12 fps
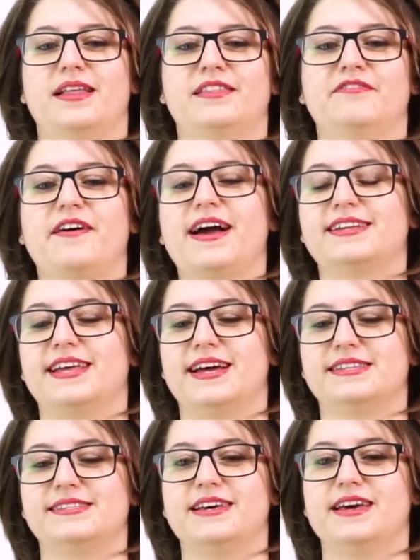The fact
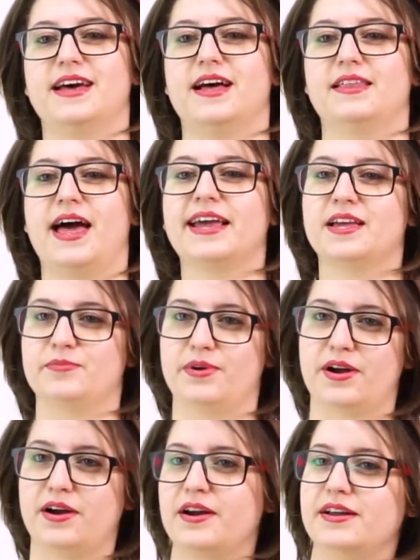that I can be
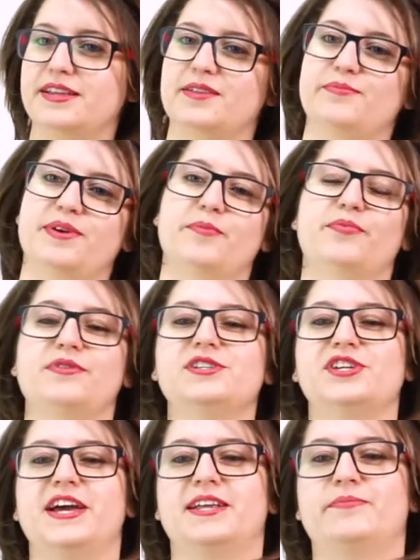heard and be
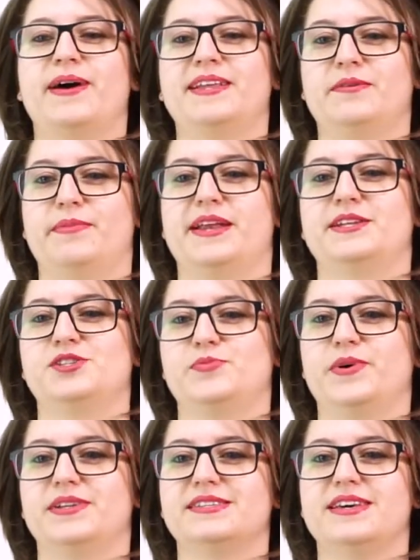appreciated by the
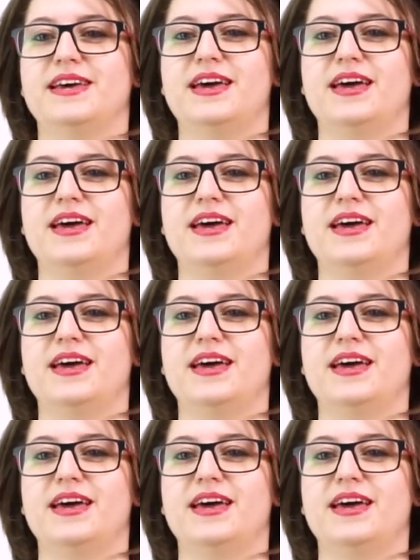management.